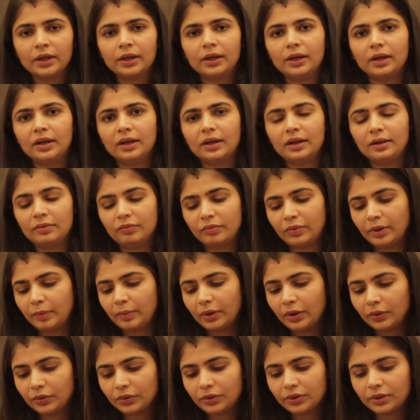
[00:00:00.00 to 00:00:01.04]

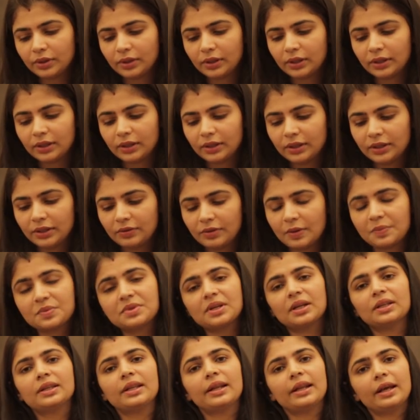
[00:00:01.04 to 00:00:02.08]
about the
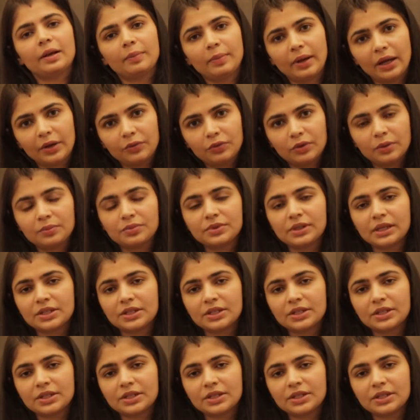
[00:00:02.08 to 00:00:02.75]
website that I buy from,